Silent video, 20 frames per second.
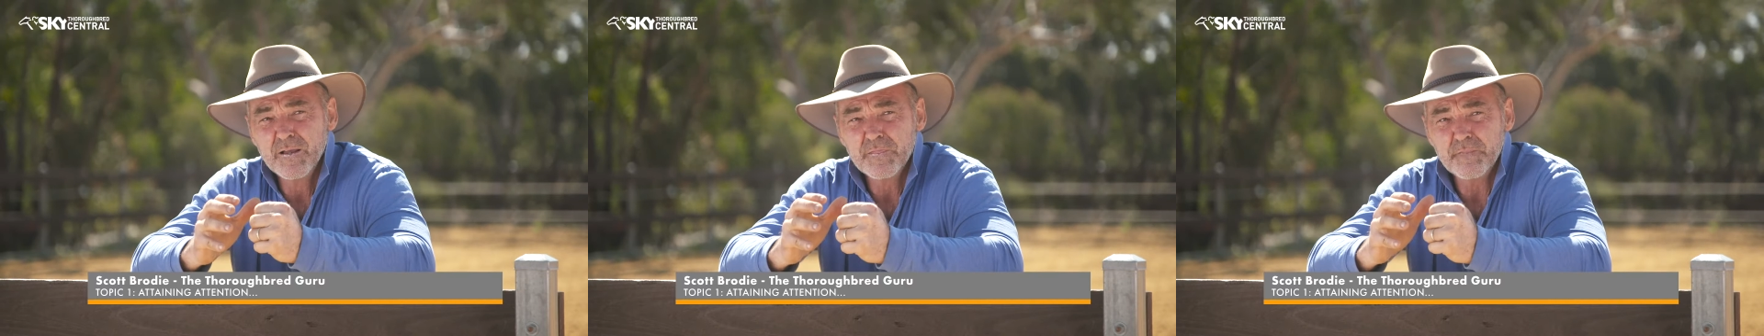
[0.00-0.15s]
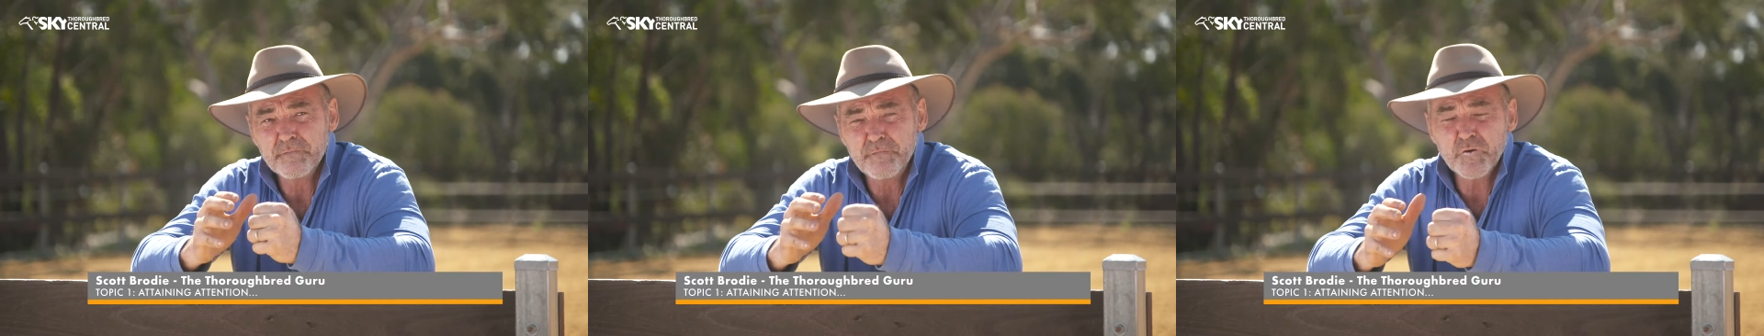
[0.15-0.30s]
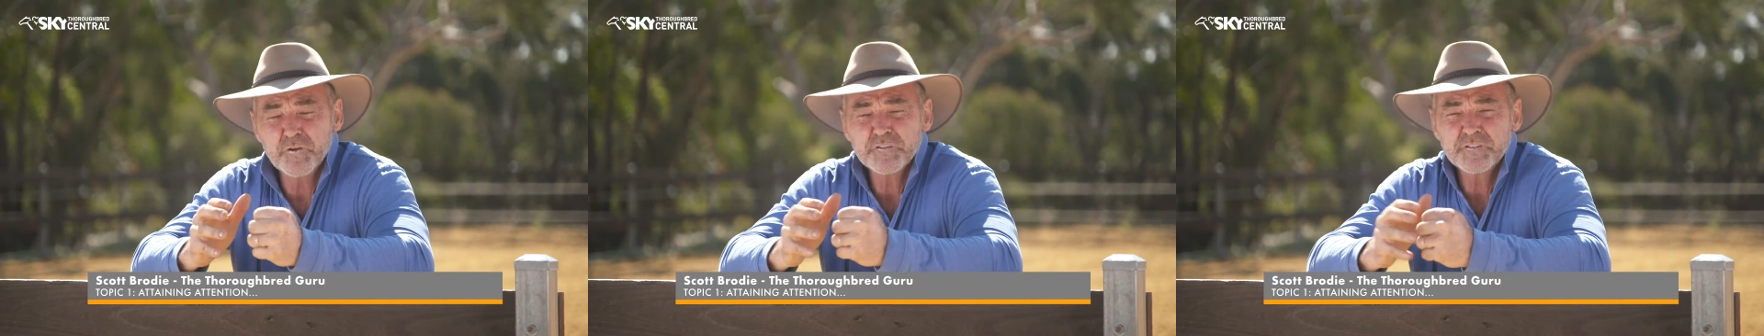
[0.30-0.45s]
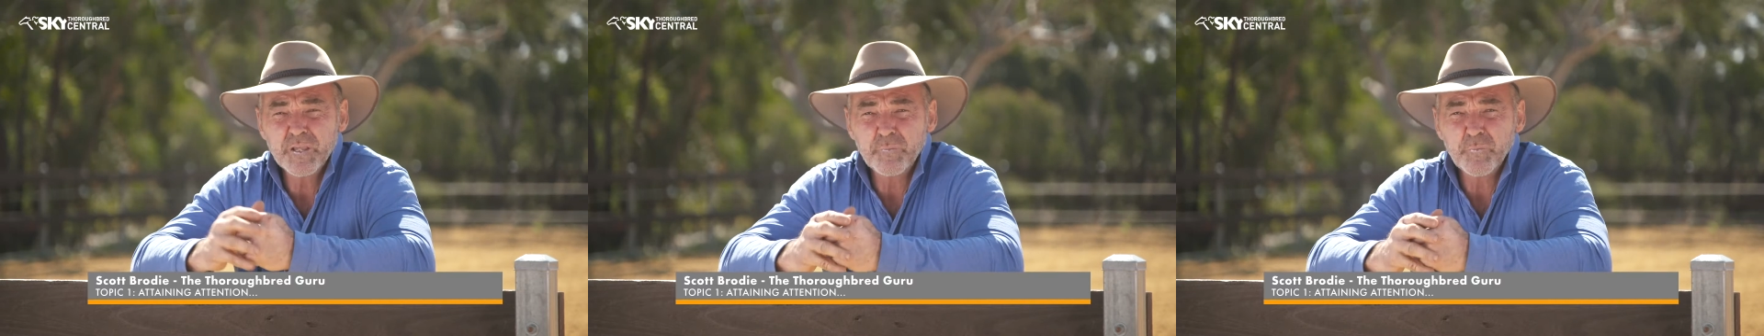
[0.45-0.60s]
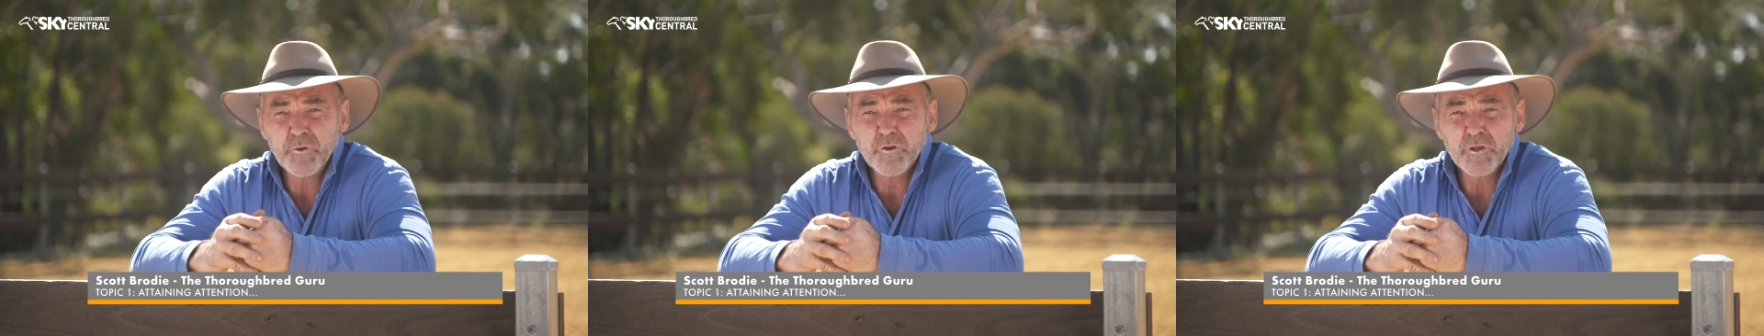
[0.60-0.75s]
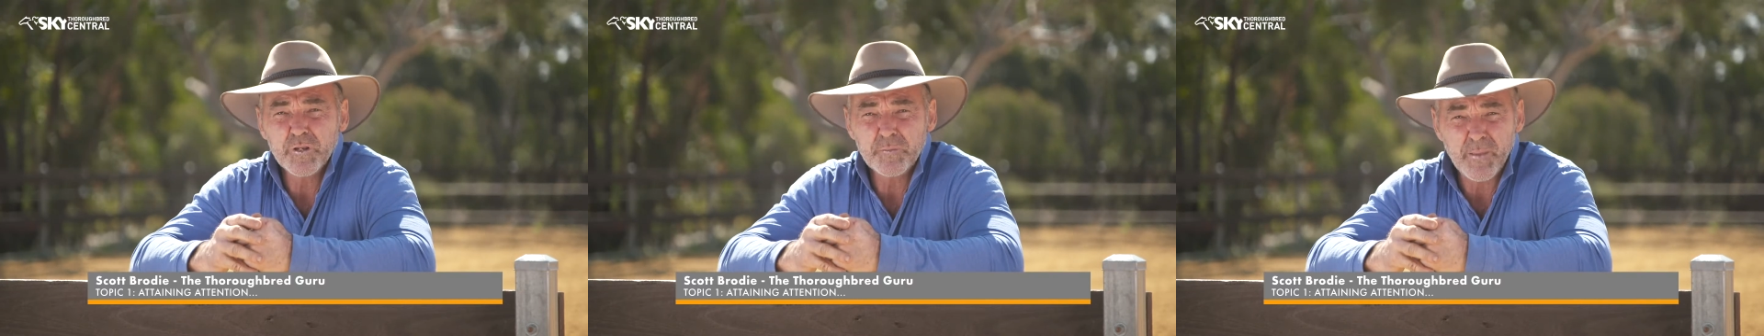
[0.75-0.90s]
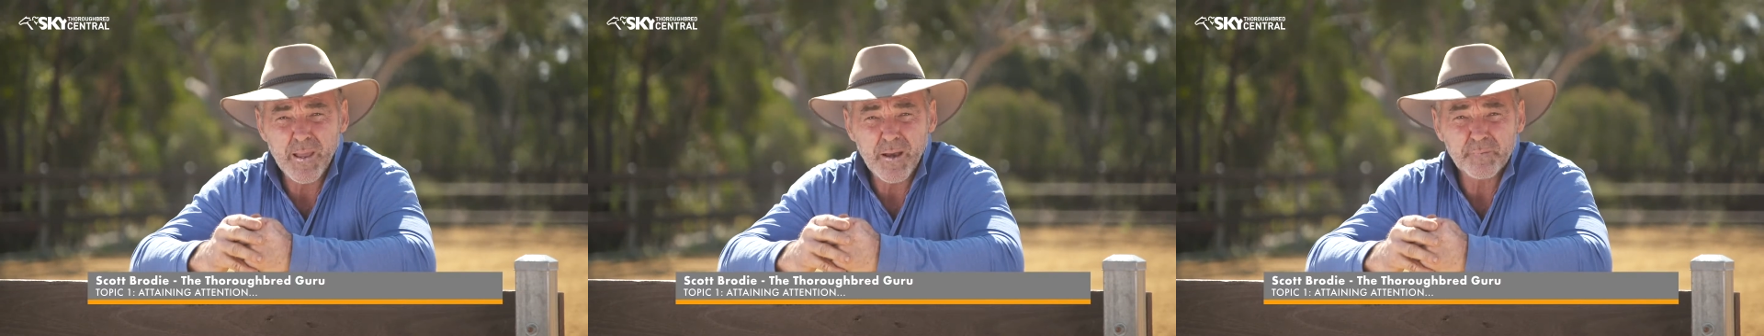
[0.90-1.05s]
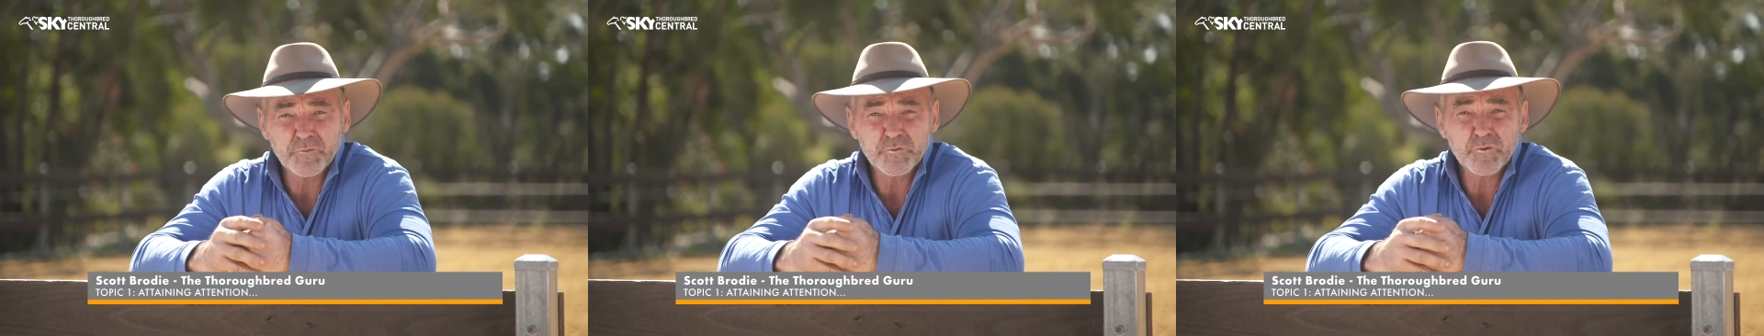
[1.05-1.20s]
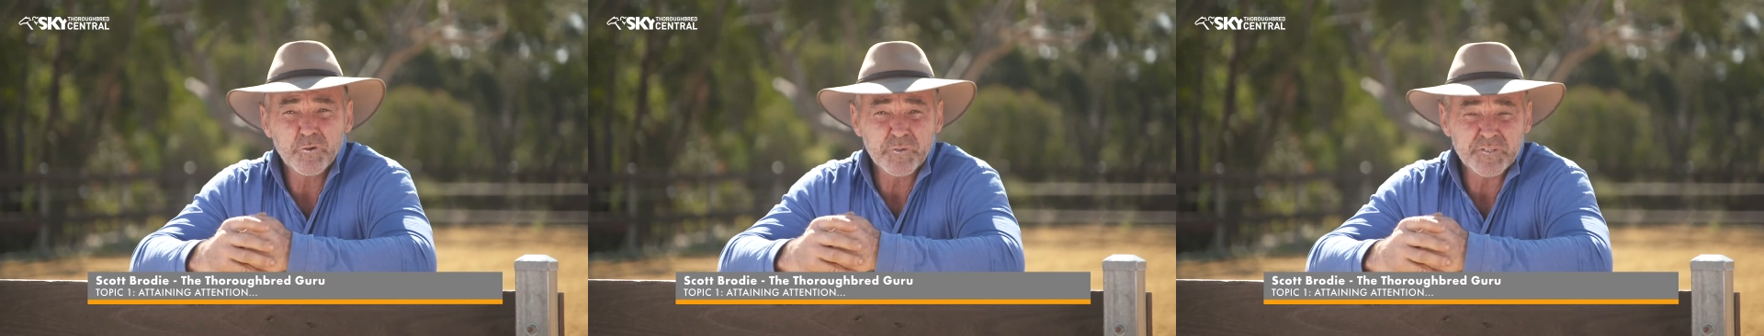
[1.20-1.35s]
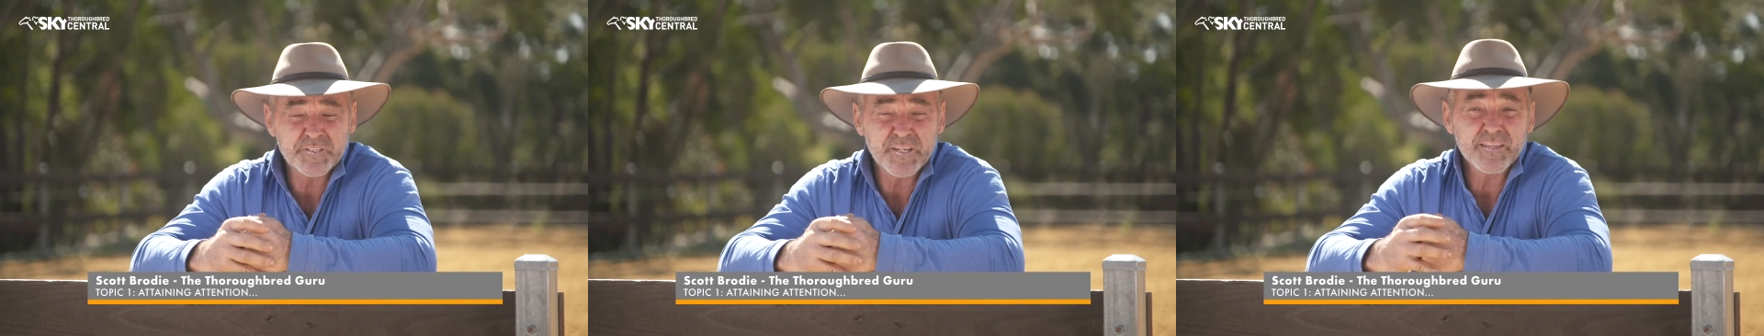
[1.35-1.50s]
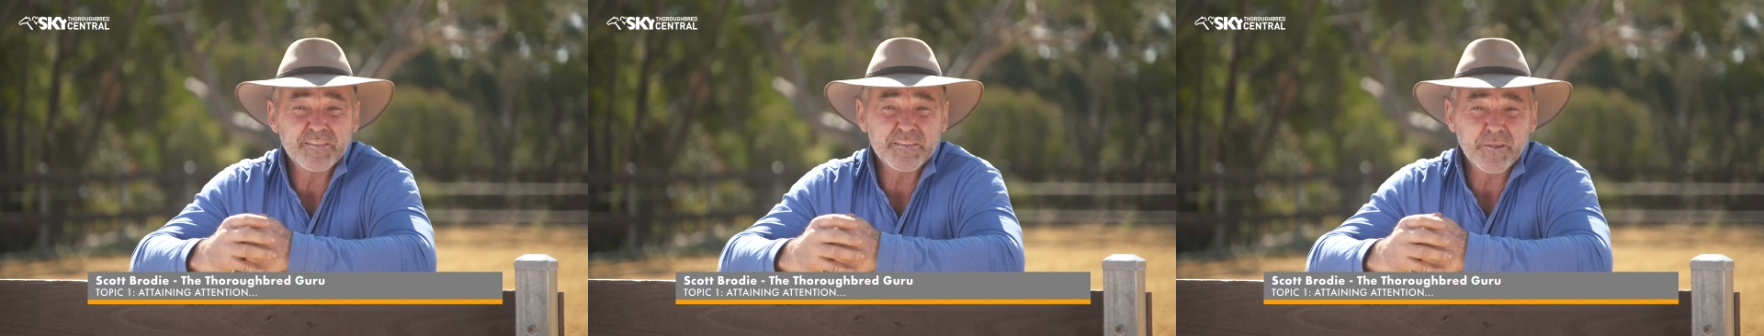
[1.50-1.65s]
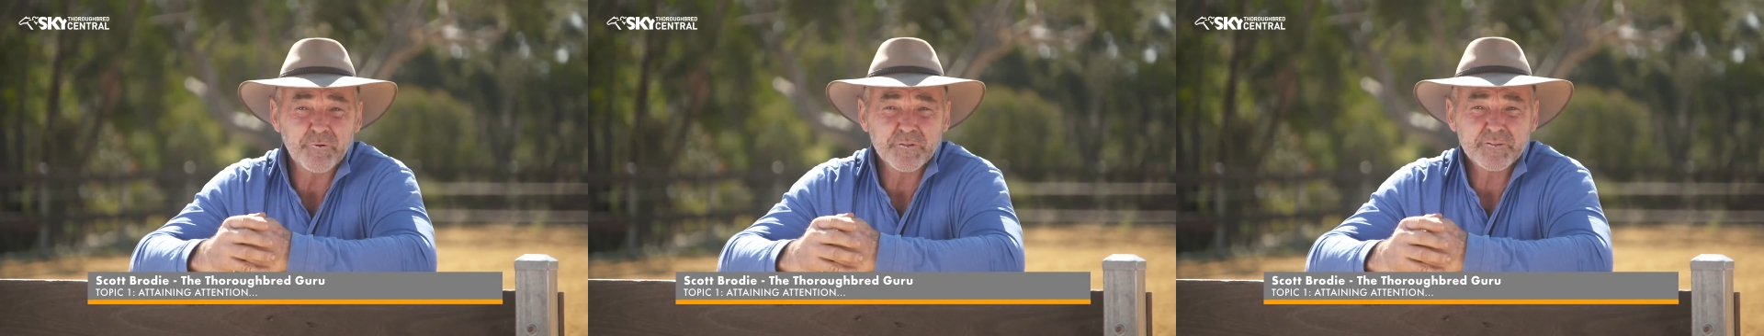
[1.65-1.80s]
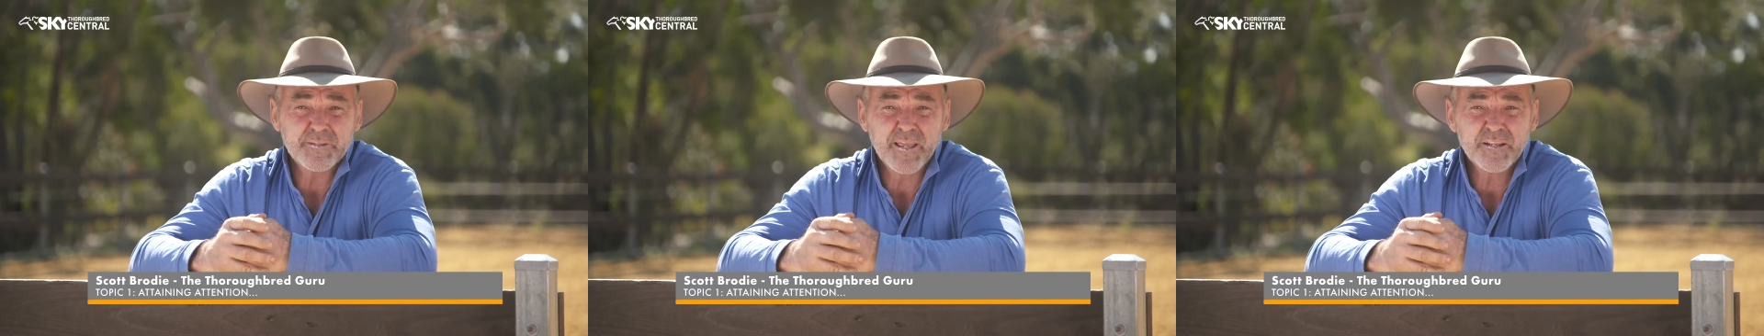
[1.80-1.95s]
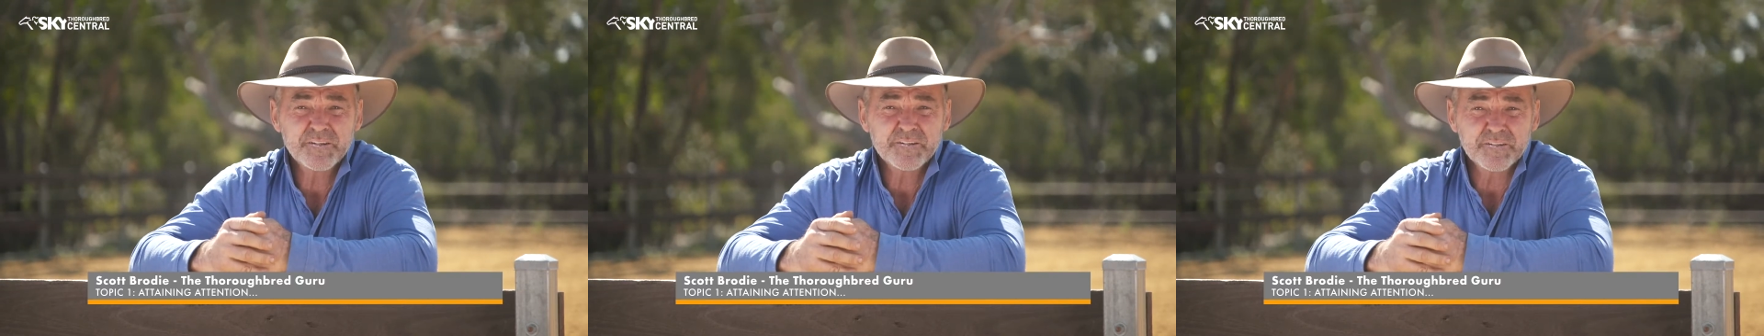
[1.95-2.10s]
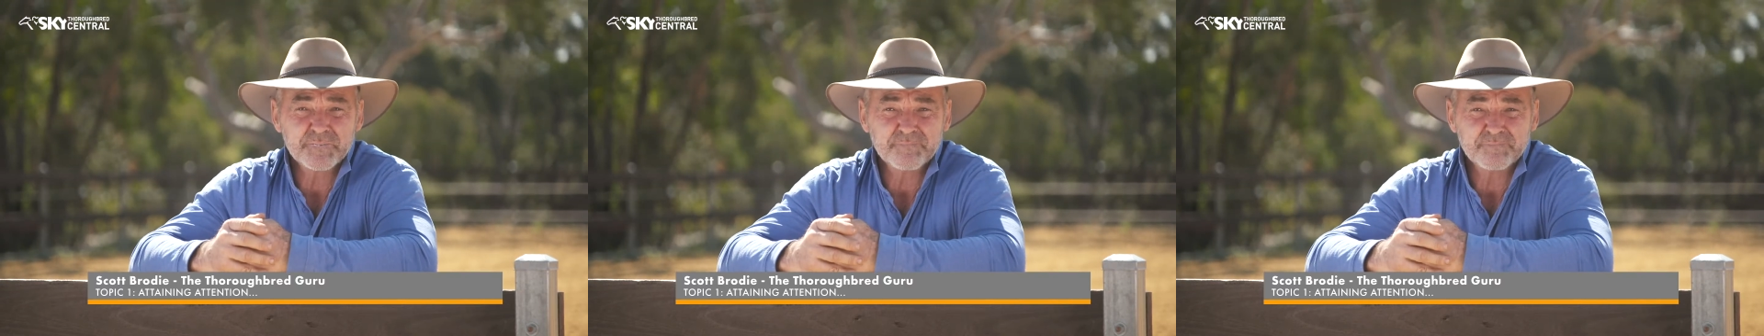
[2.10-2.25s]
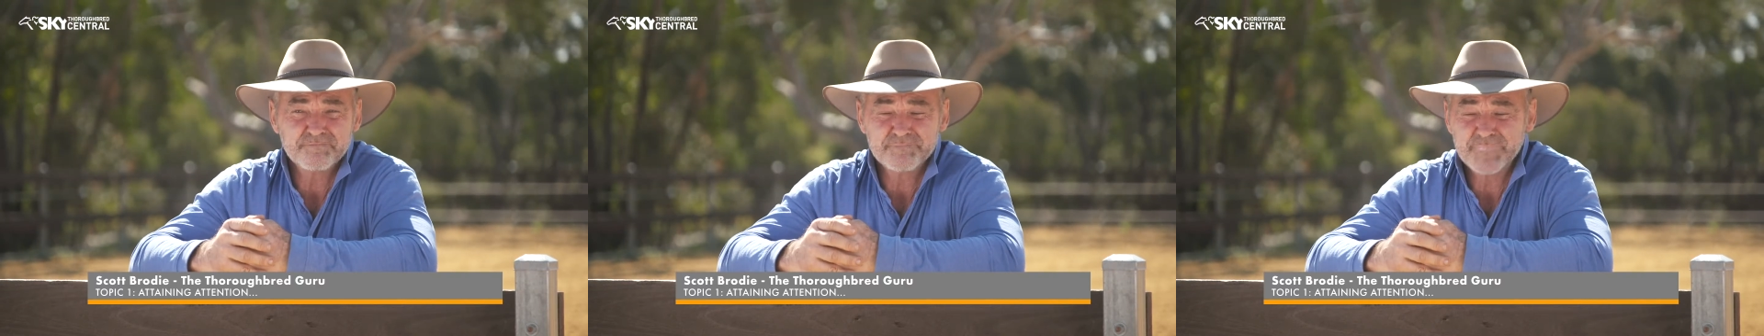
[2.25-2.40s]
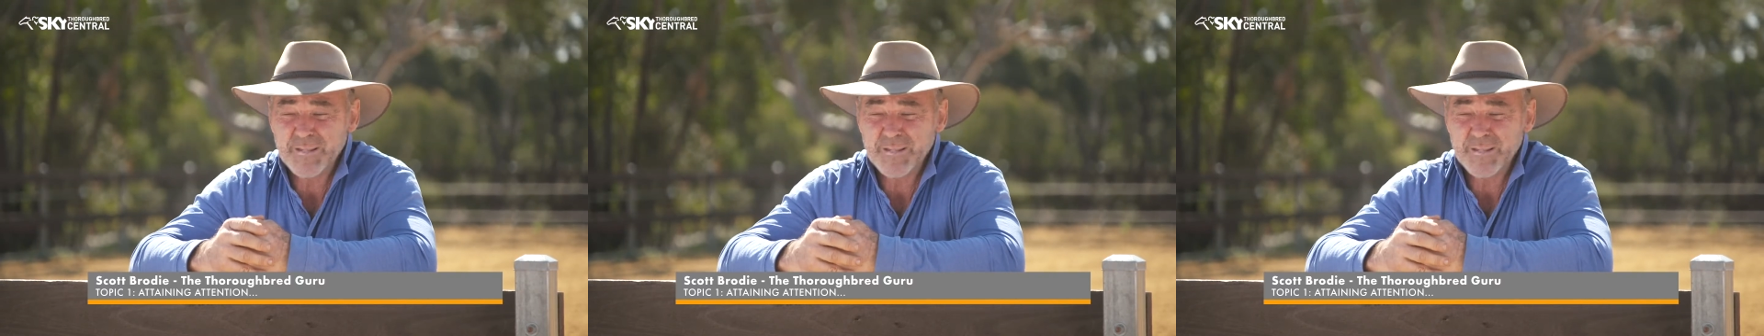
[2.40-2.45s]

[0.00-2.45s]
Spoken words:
the first thing we need to be able to do is get their attention.